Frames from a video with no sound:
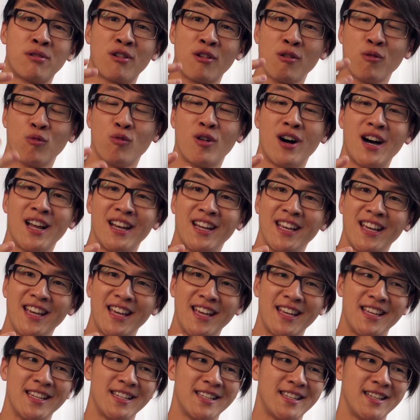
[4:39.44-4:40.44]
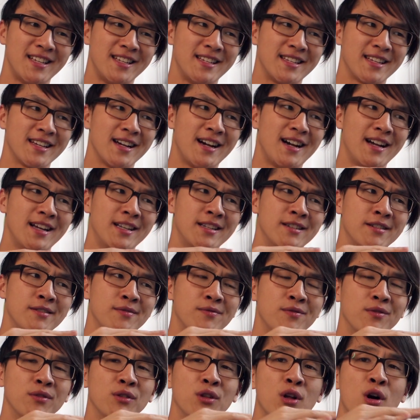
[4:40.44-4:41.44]
Pro 1 is this kind
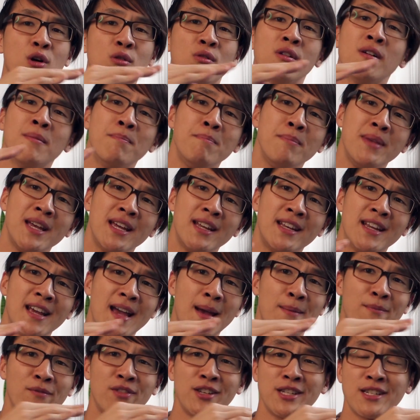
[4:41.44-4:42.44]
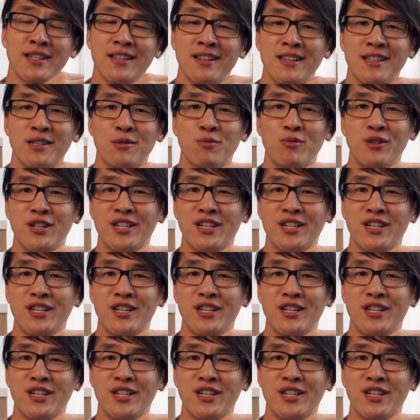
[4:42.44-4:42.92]
of lower mid emphasis,